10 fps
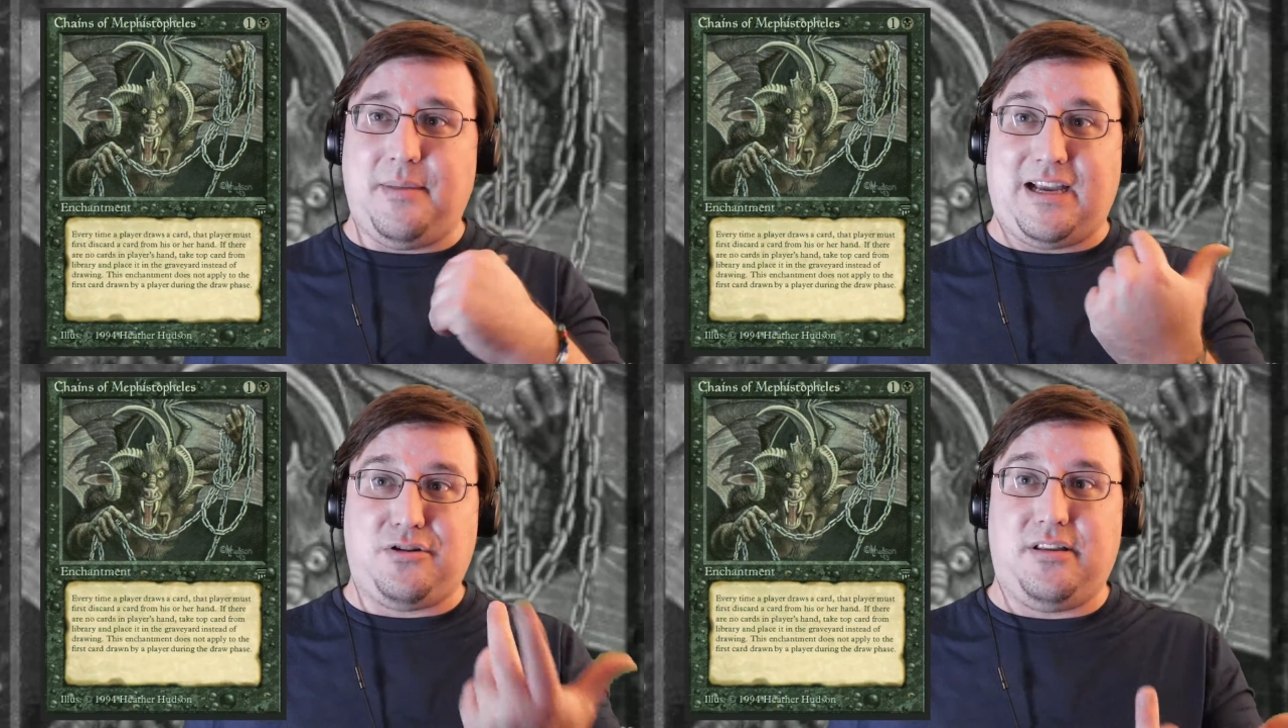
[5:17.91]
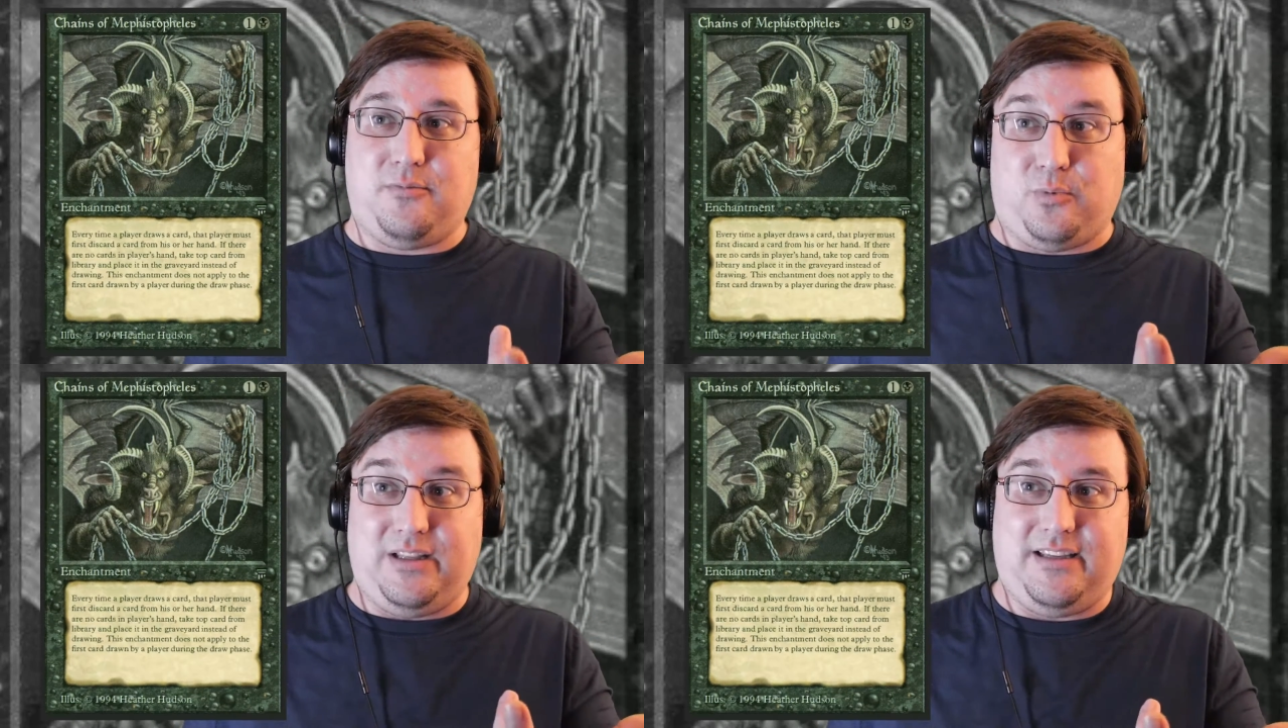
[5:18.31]
actually
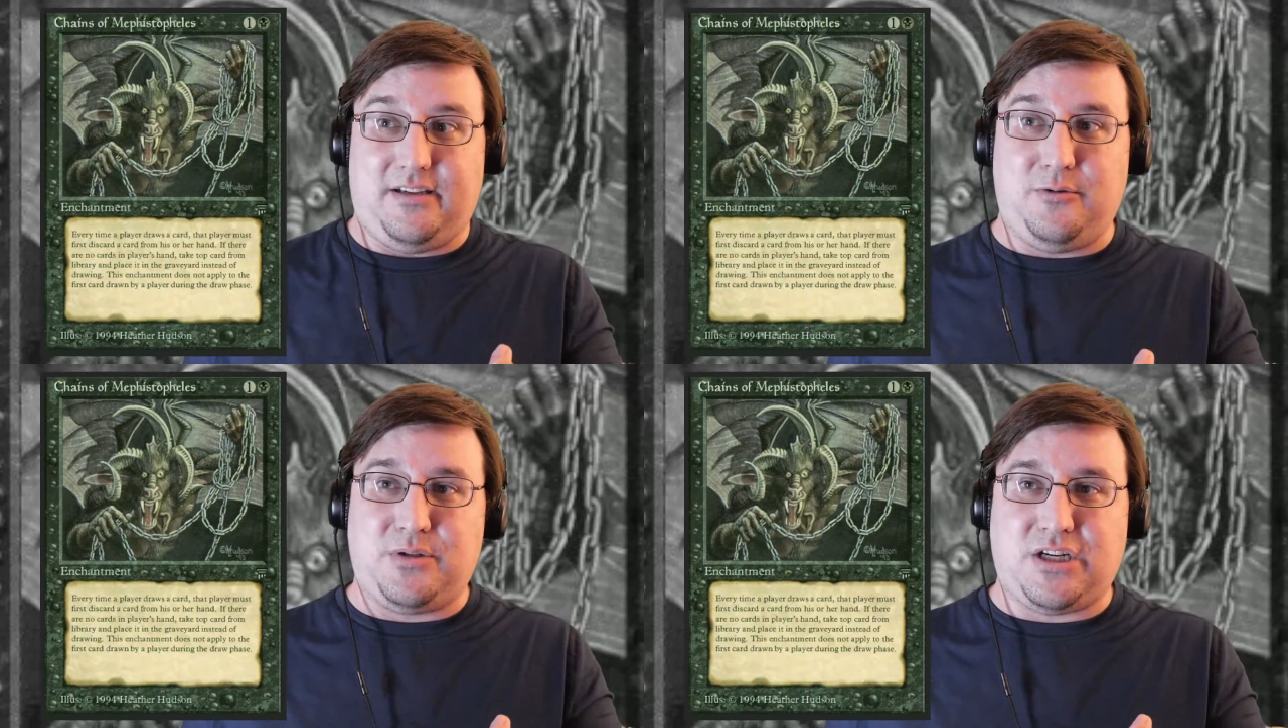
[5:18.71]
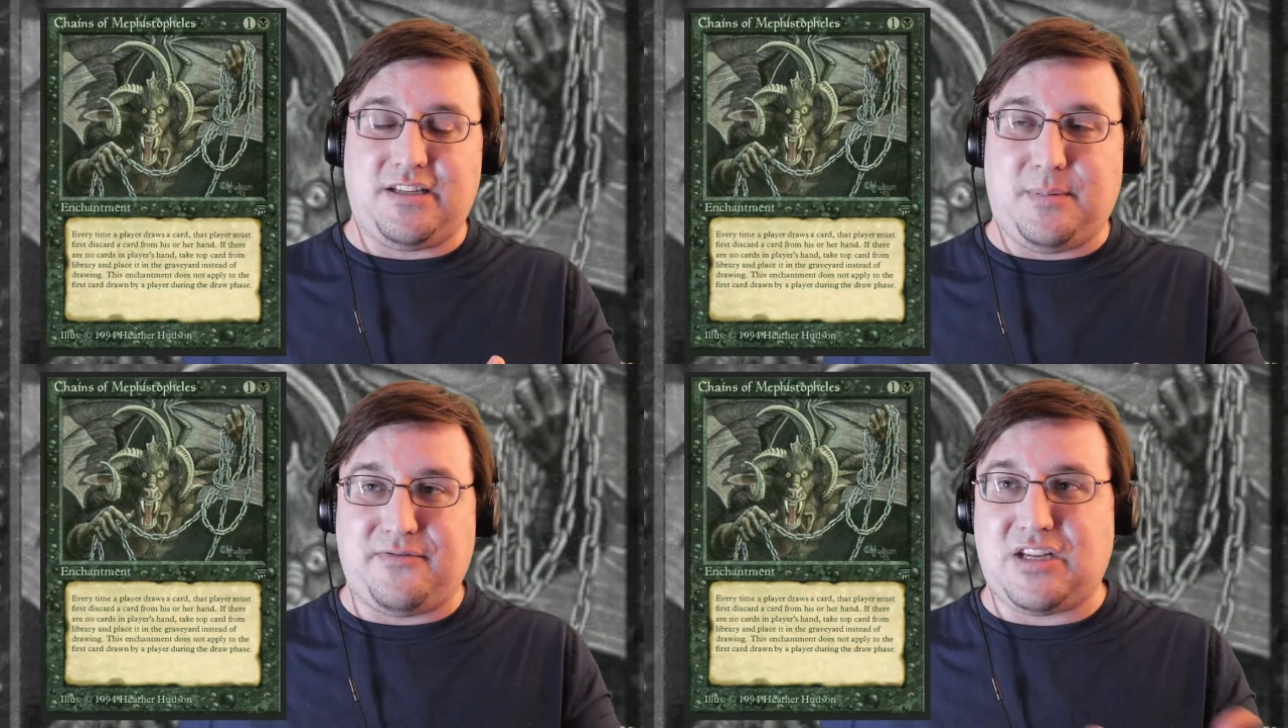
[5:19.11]
really good with Chains
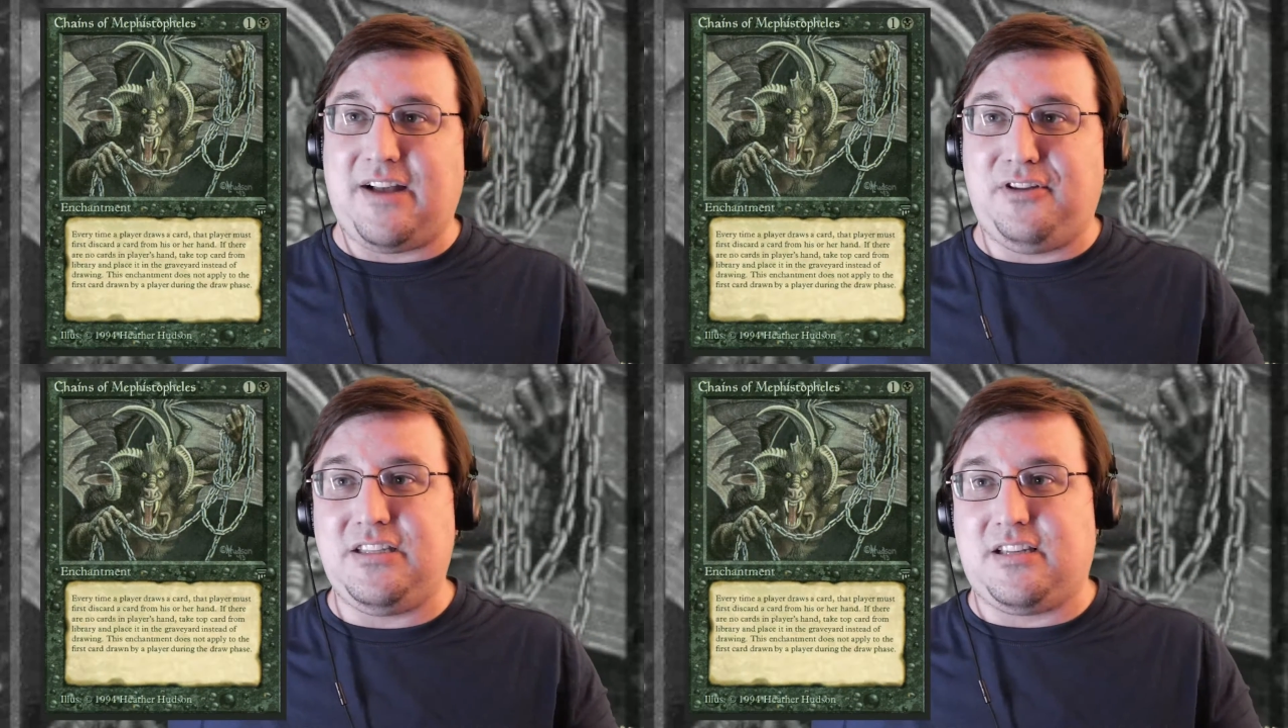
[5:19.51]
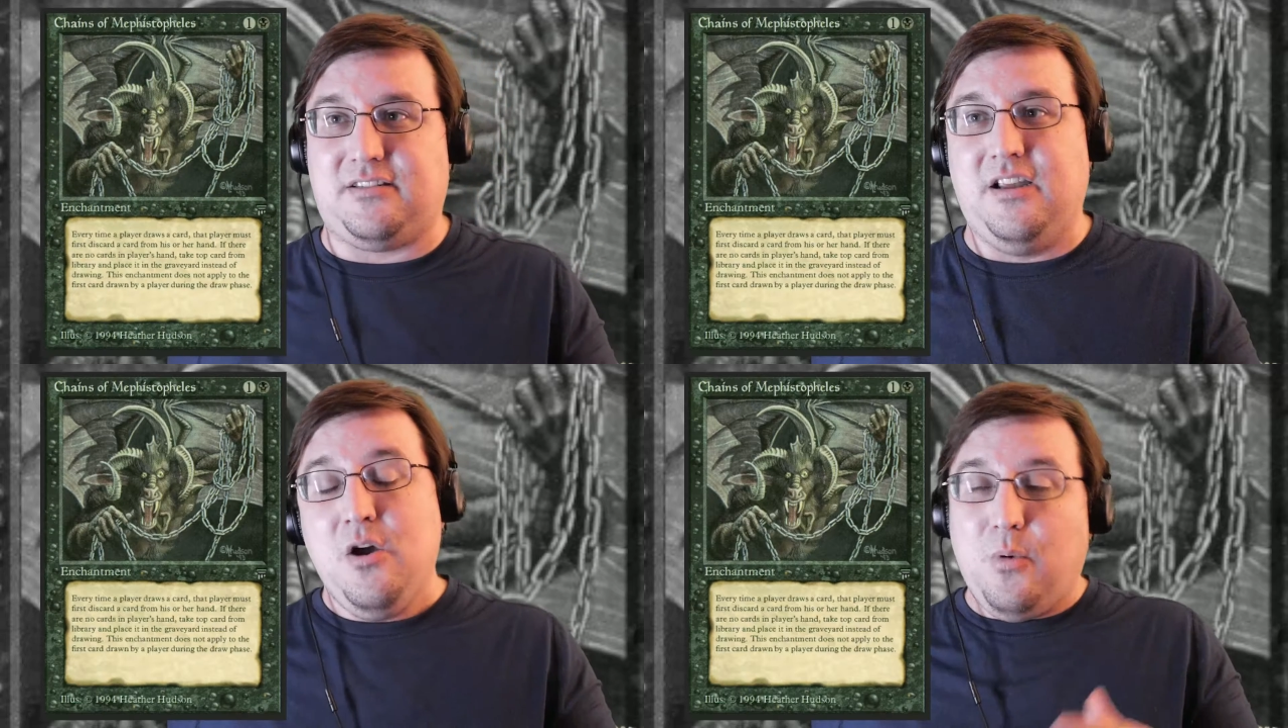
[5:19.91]
of Mephistopheles because,